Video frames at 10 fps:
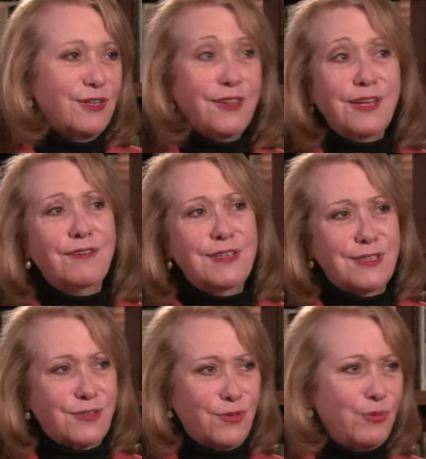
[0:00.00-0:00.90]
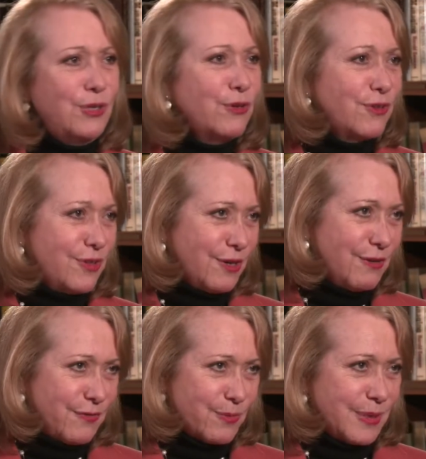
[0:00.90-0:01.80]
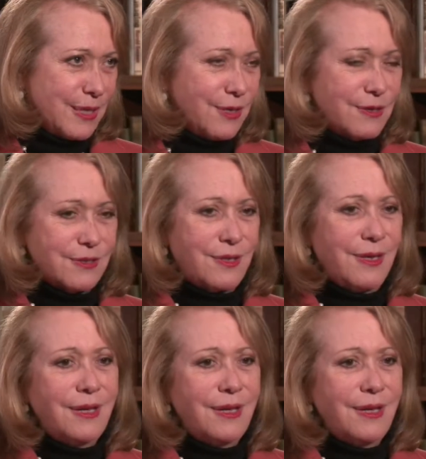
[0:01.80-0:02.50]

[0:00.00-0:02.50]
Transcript: Nothing of this is new. We know the theory for many years.